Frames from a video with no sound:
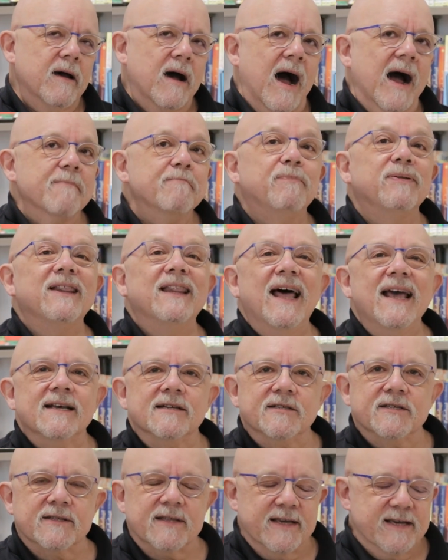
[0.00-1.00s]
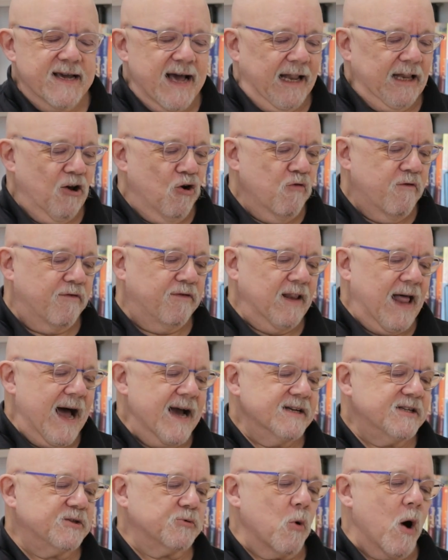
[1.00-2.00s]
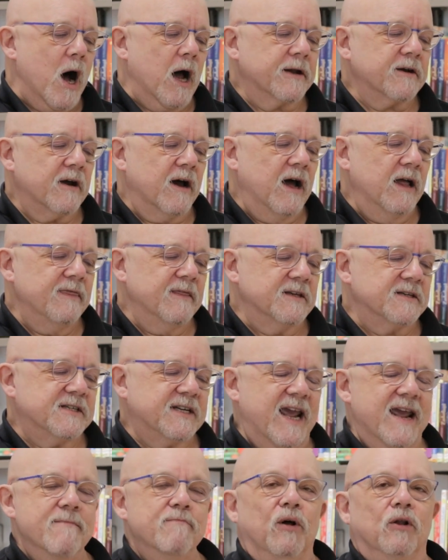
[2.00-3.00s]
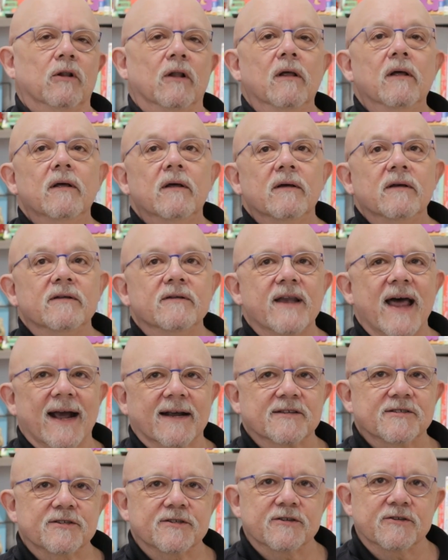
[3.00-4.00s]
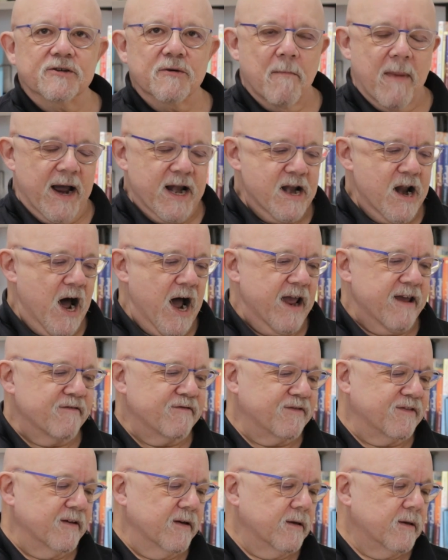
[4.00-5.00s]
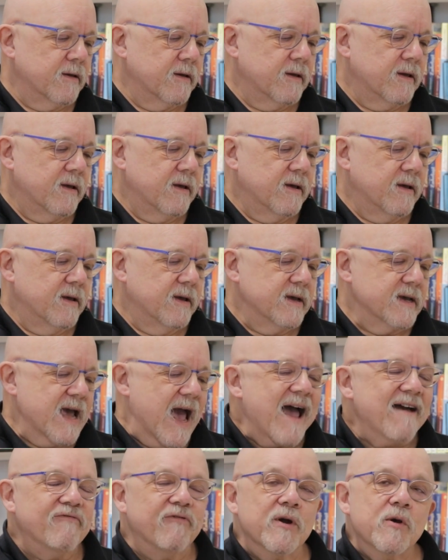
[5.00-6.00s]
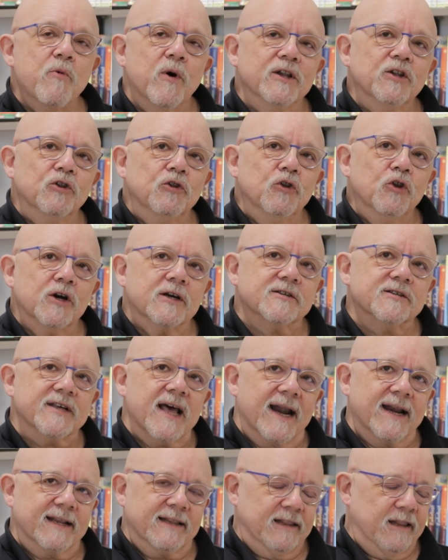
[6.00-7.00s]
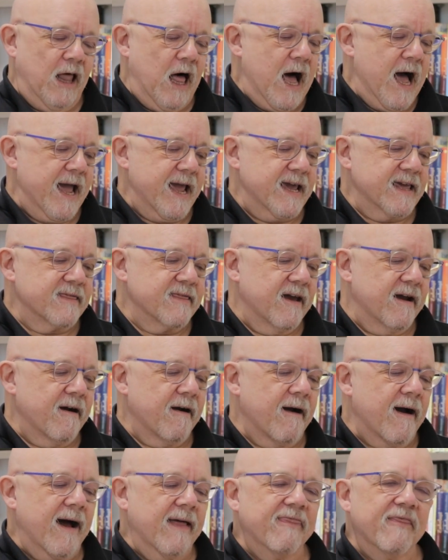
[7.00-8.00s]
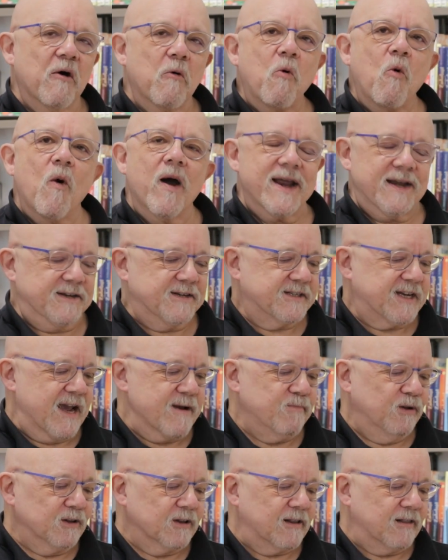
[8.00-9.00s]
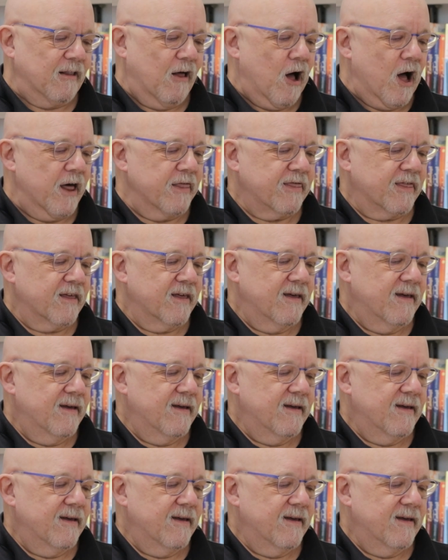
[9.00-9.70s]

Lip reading: I place the yellow fly swat on the table next to my knife. Everyone looks at it lying there on the white tablecloth.